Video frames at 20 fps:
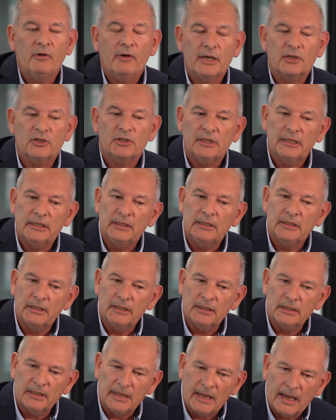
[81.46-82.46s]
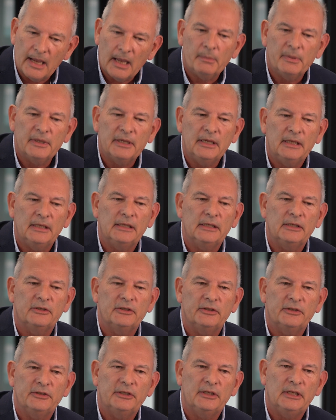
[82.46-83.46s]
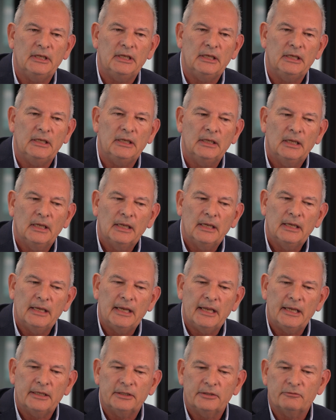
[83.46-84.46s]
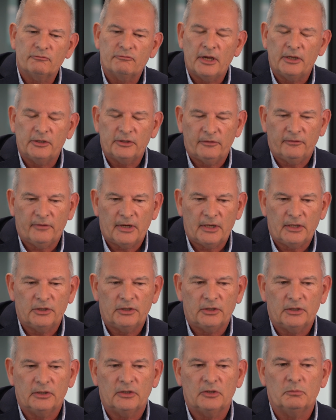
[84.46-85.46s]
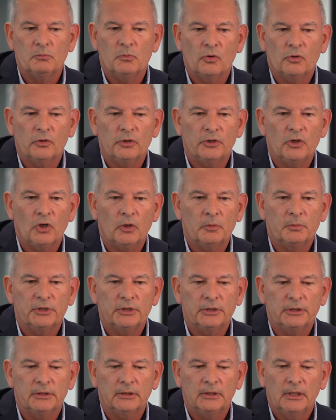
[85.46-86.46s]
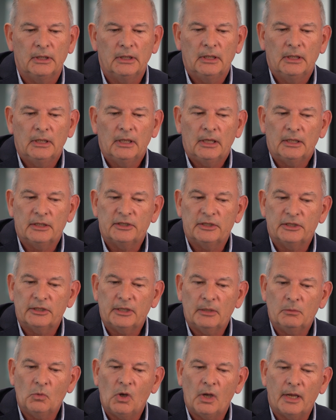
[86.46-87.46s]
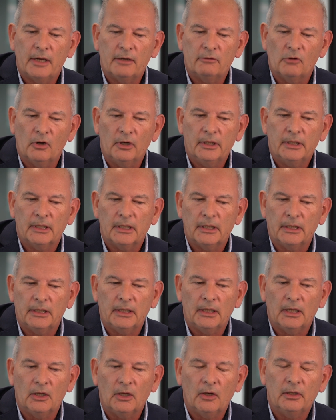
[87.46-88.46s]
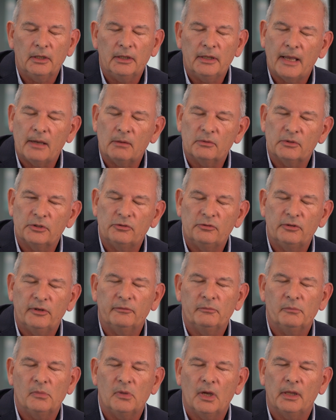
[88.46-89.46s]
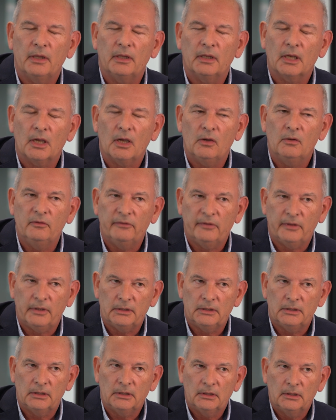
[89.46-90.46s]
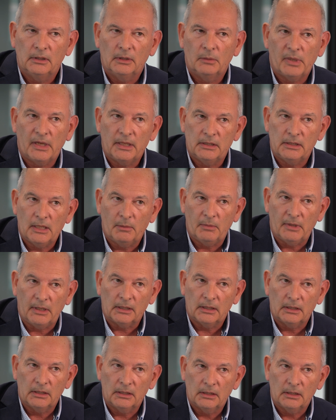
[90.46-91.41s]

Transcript: actually now beginning to see less reservations, more adoption, and somewhat ironically, a lot of that was driven by the COVID pandemic.